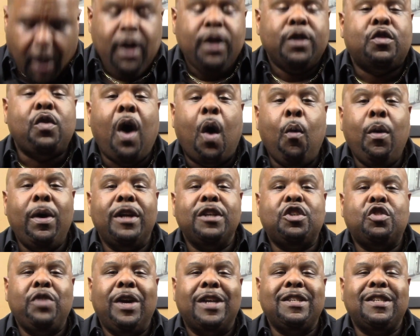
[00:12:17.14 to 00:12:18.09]
So I want to
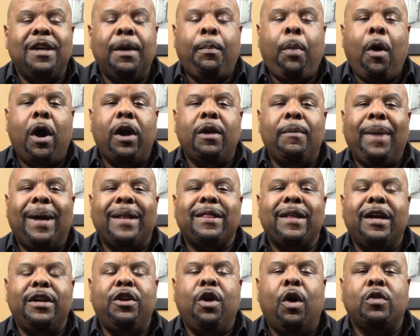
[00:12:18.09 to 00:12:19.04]
stress the part about
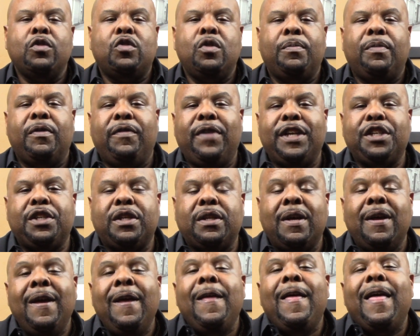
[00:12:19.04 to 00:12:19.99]
the adult supervision
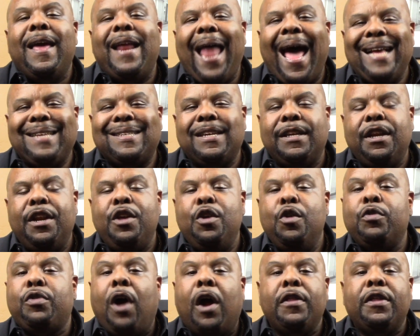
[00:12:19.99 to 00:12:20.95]
and asking the
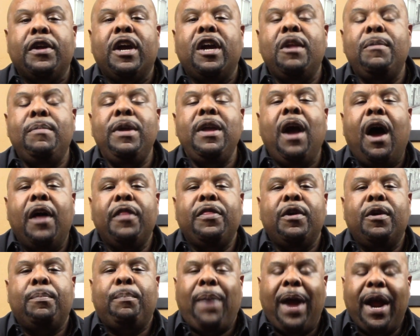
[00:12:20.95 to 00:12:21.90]
youth, are there going to be
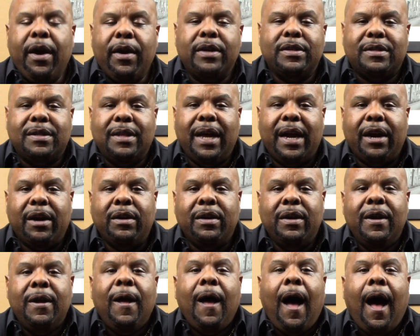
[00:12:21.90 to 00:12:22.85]
other parents there
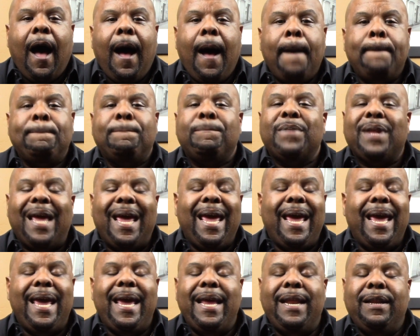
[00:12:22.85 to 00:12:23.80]

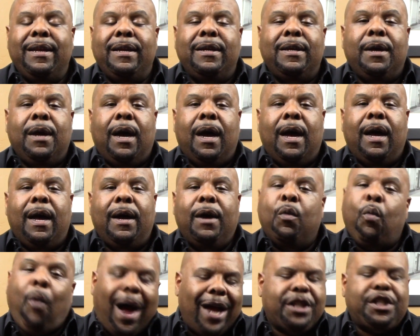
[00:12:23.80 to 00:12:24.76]
and
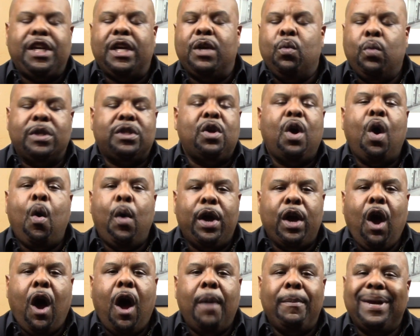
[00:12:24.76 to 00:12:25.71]
watching what's
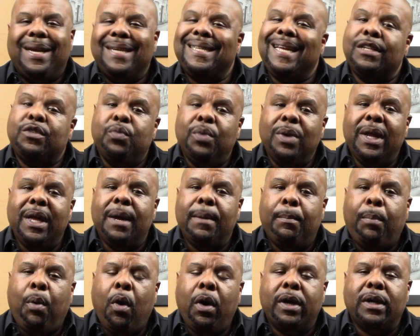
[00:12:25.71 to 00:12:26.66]
going on? Because that's really
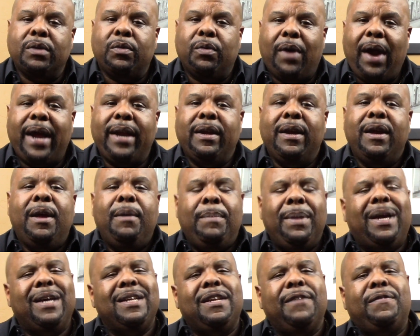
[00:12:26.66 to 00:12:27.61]
important, right?
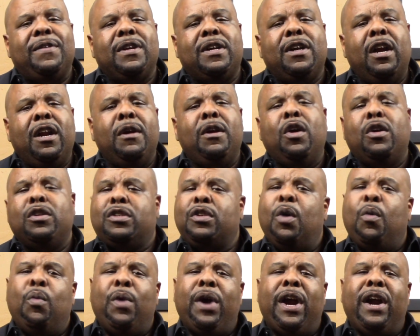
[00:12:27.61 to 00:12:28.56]
Because if they're going to go
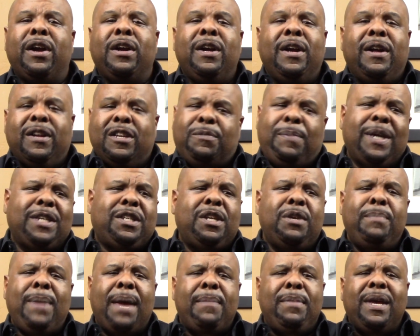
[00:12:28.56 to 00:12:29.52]
somewhere, especially
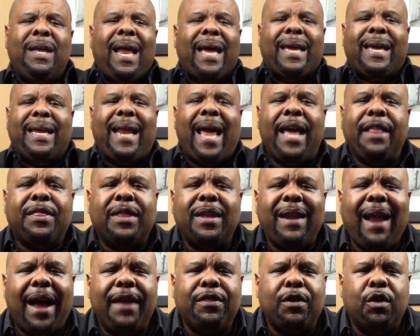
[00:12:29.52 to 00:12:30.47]
maybe like in 8th and
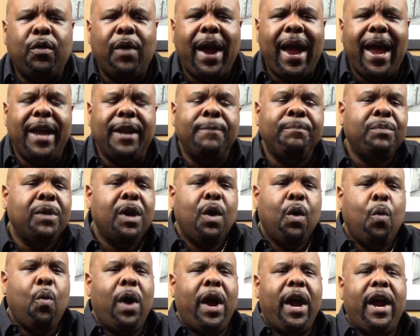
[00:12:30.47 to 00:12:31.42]
9th grade,
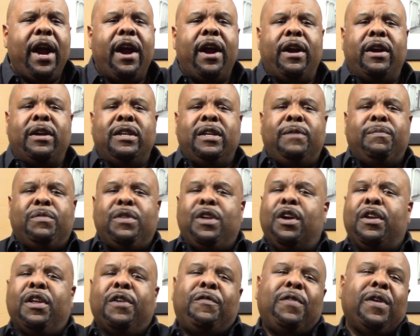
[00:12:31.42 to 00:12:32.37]
where
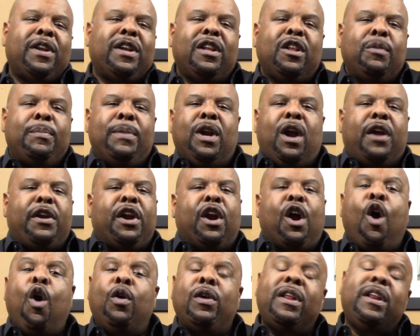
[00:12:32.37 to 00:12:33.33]
they're feeling a little bit on their
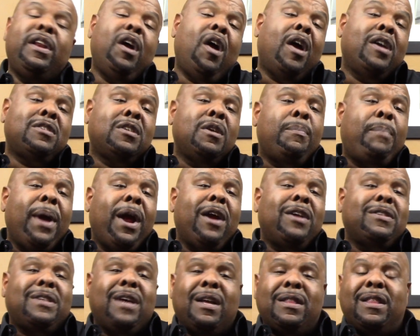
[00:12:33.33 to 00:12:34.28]
own, and there are some
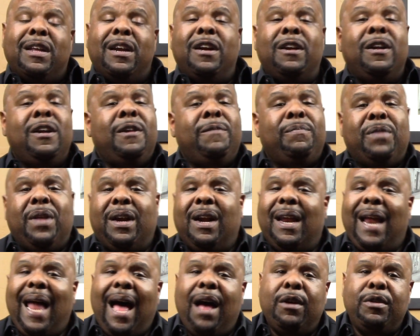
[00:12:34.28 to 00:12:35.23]
parents out there that
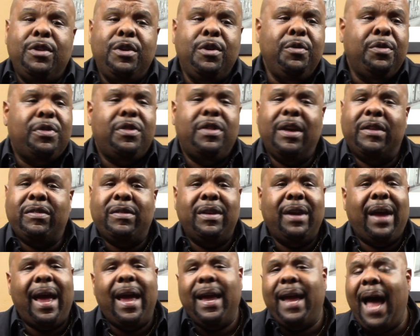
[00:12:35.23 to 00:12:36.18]
allow youth just
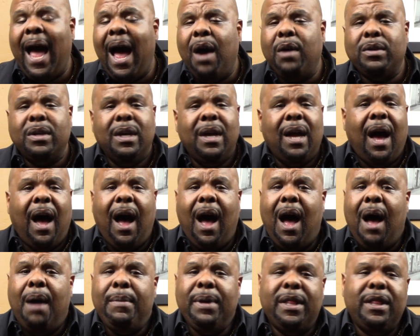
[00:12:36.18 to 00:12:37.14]
to hang out,
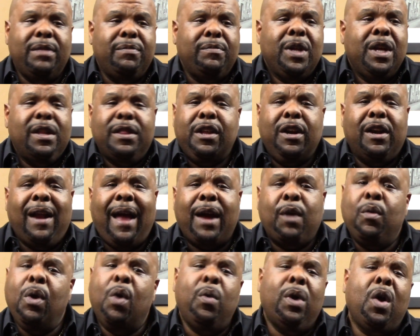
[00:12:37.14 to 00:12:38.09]
and they're
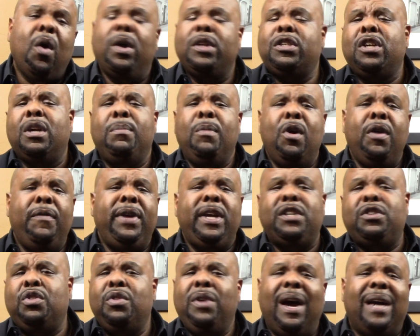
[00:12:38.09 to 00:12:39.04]
like, well, we're going to the
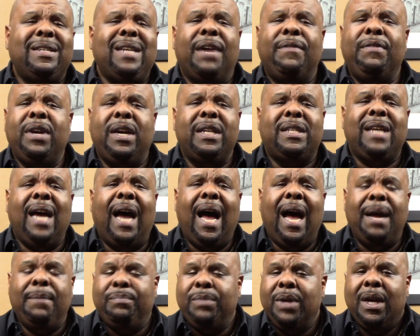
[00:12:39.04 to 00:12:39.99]
movies, you guys have a good
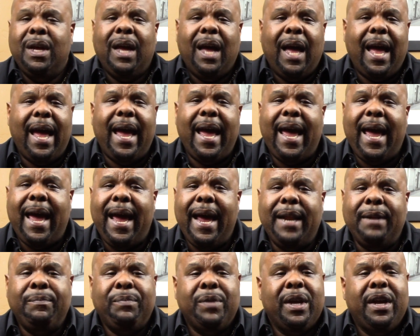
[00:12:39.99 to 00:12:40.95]
time,
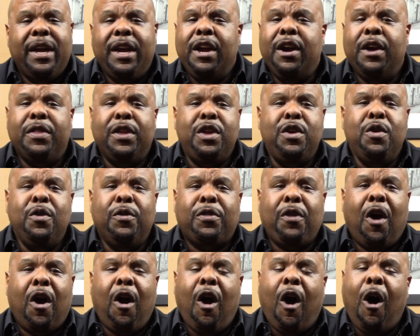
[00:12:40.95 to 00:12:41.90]
and here the youth
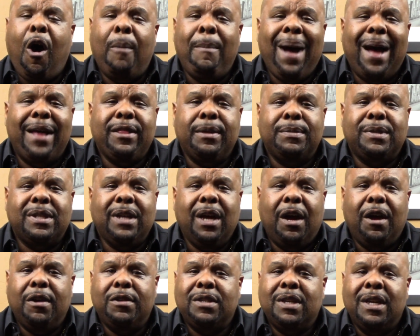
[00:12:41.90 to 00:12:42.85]
are all by
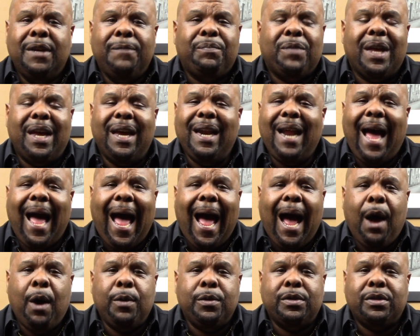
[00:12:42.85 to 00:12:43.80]
themselves in a
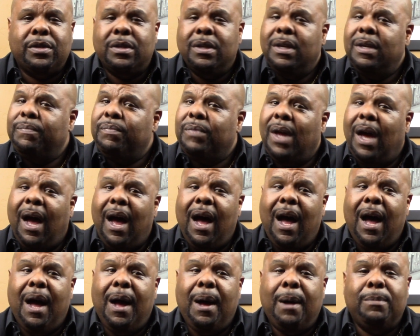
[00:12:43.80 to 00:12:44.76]
house.
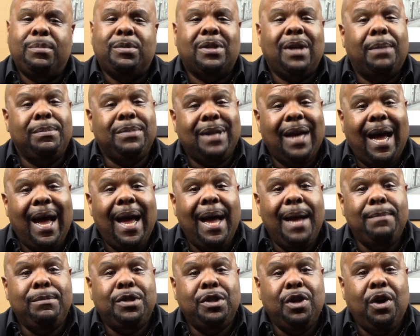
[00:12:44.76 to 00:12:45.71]

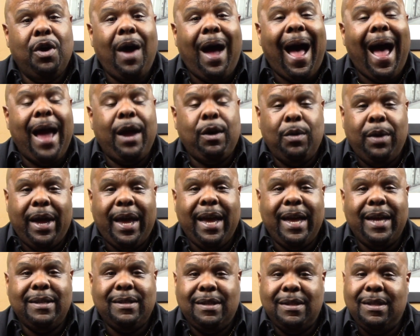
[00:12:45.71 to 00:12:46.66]
Sometimes, idle
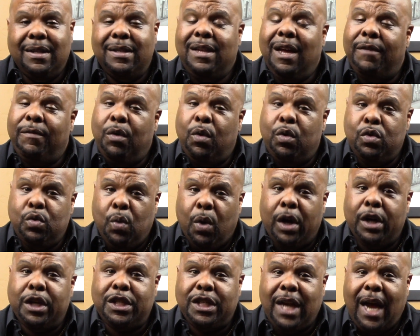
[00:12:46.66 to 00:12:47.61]
hands at the devil's
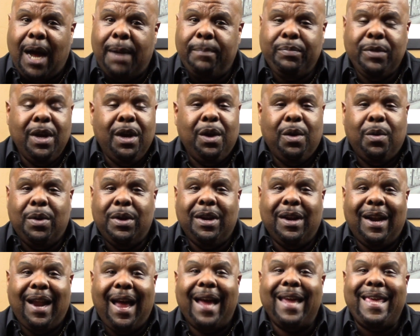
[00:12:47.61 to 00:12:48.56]
workshop where they're
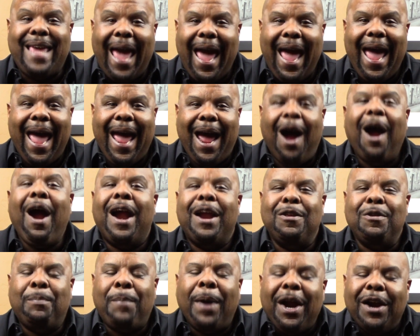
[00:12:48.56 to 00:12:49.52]
like, yeah, all
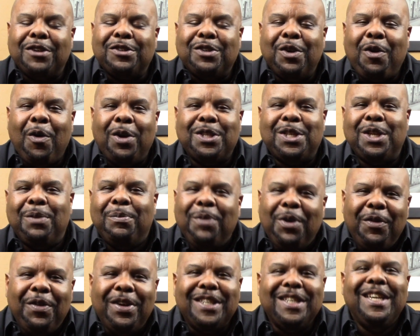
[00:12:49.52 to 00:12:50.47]
right, your parents are going to the
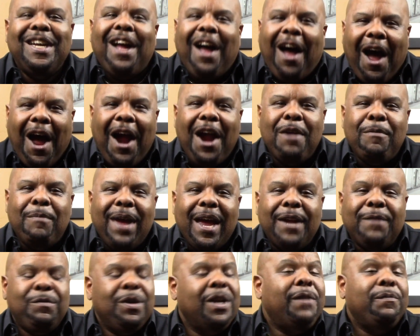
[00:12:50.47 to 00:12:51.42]
movie. All right,
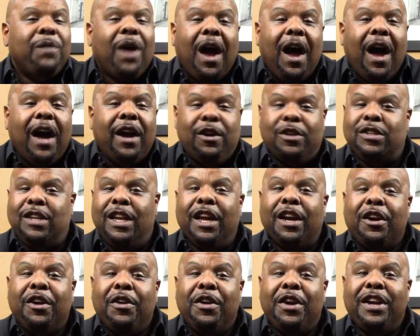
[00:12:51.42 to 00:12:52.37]
man, there's
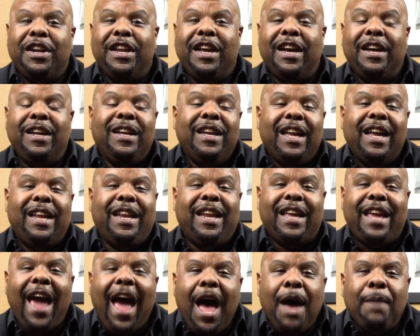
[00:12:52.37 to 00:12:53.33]
liquor in the
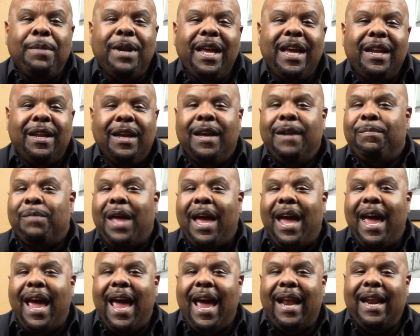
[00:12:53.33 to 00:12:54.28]
cabinet.
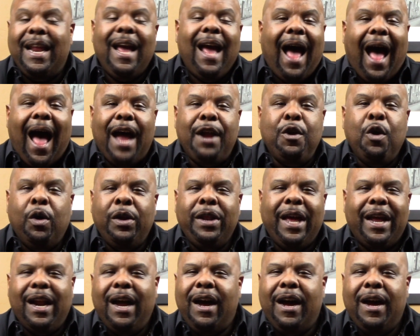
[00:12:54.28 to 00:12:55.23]
And I know
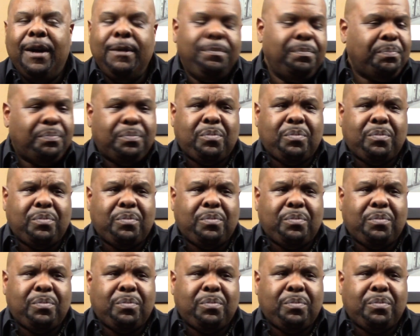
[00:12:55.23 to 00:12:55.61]
that